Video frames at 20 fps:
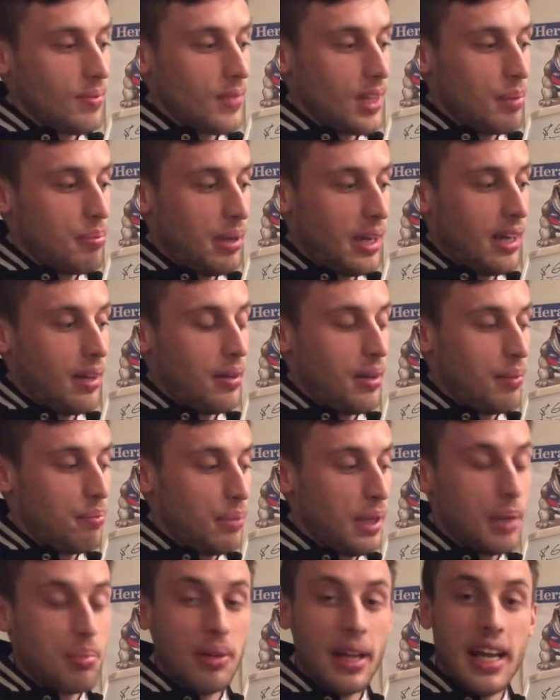But
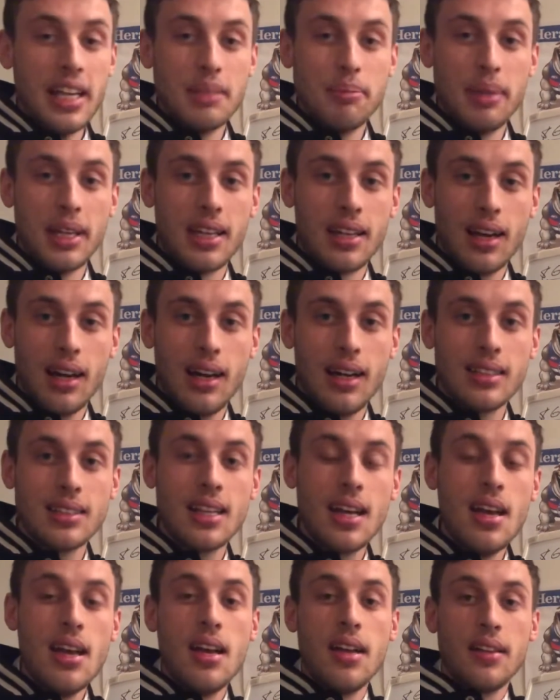big players, big cards,
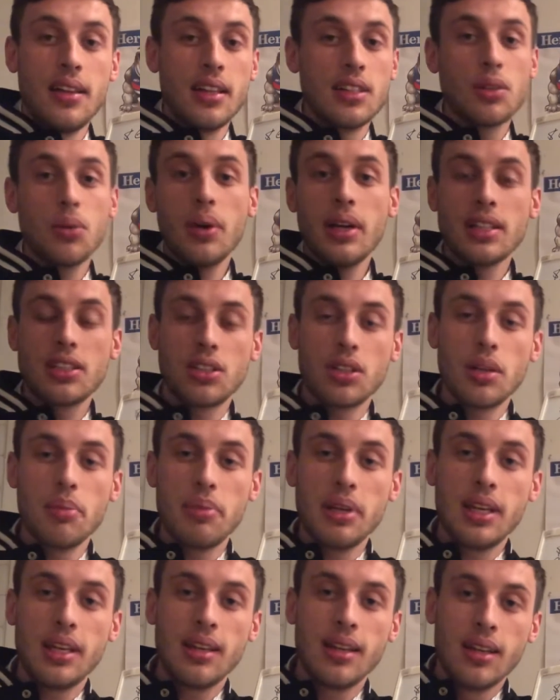there's always going to
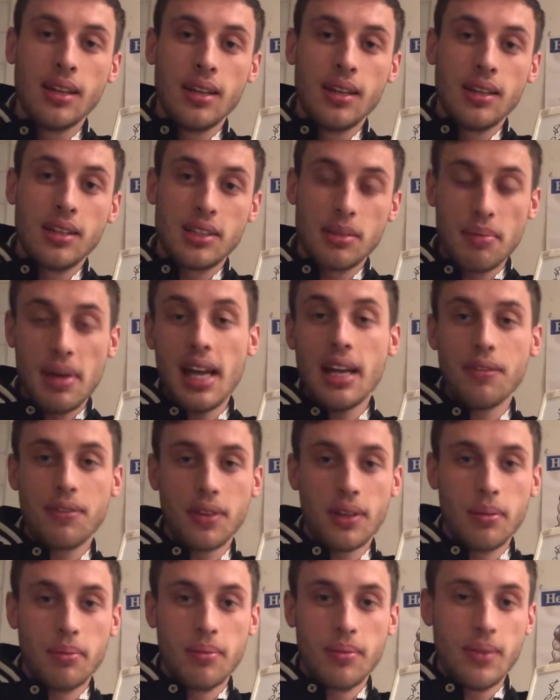be demand for
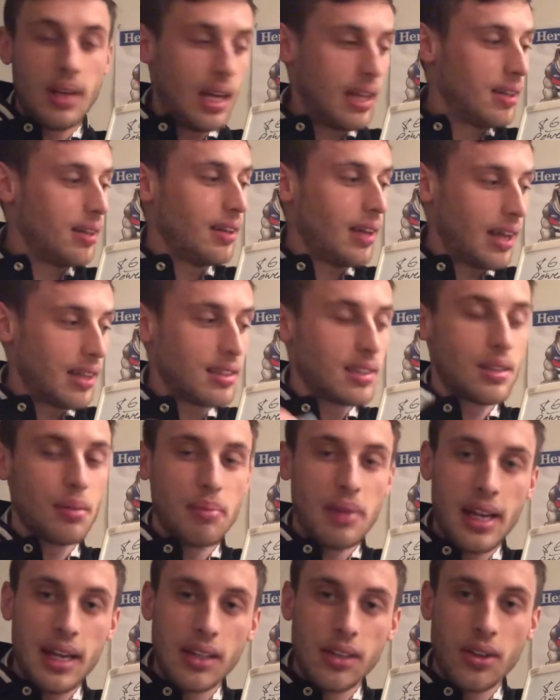them. And as
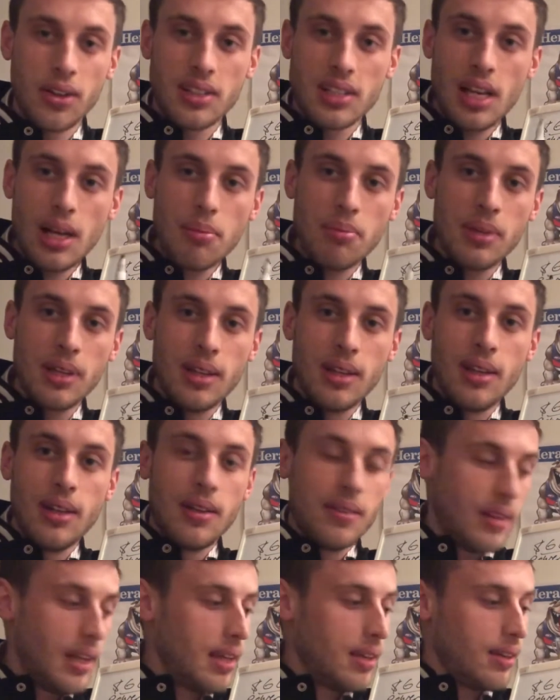demand goes up,
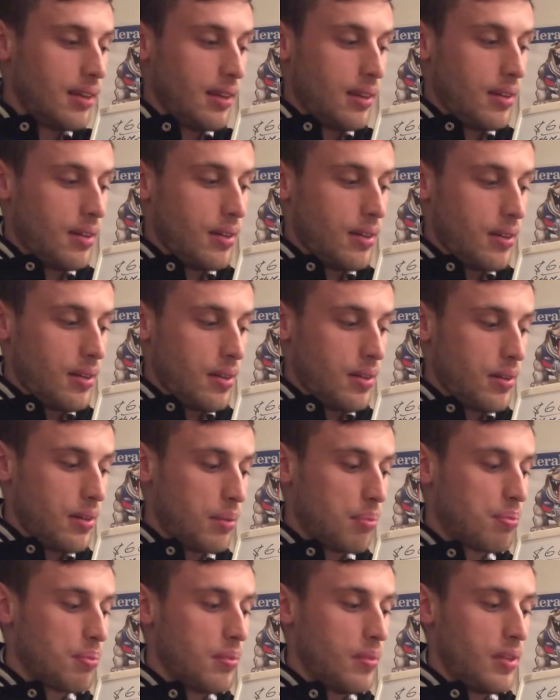then
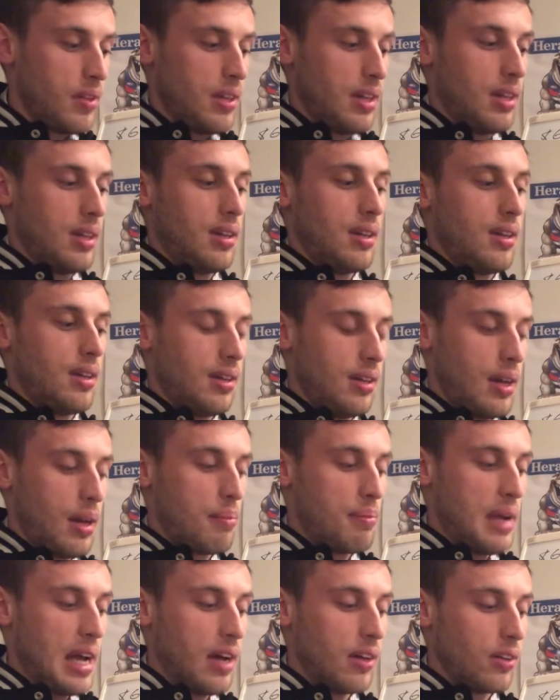the
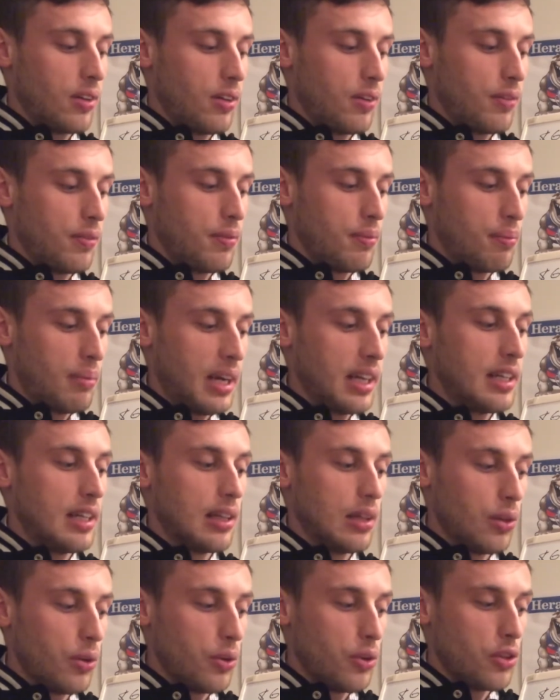amount of money you
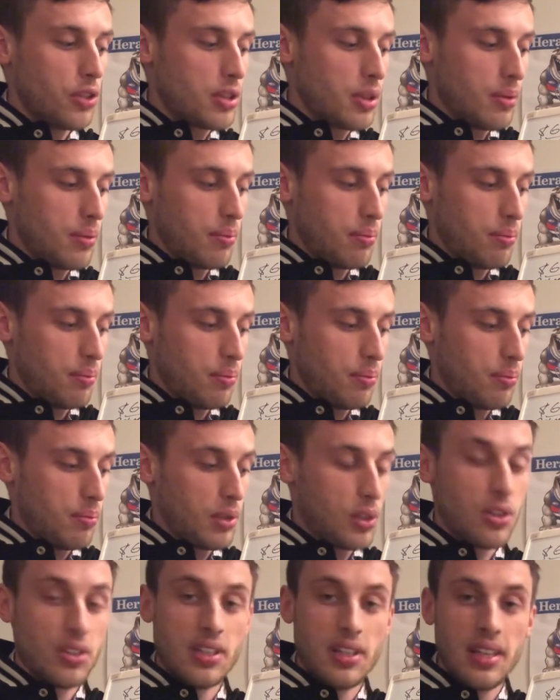lose
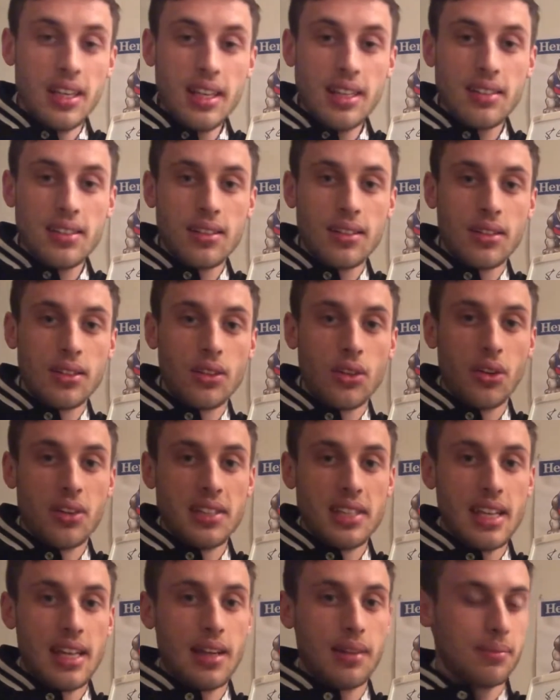because of this goes
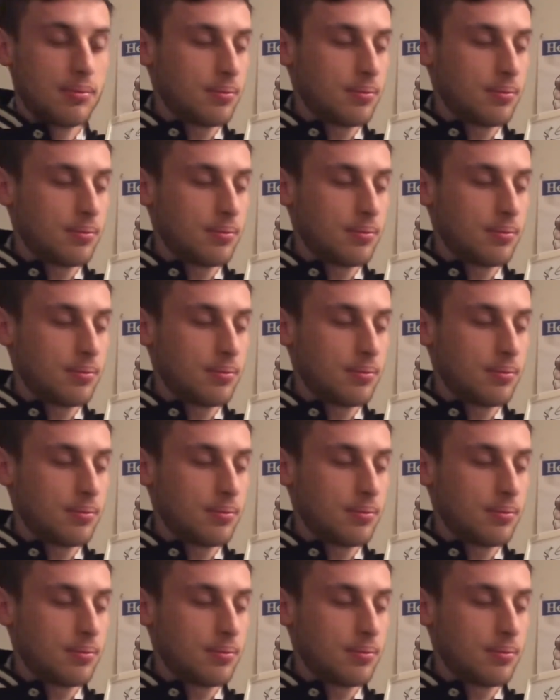down.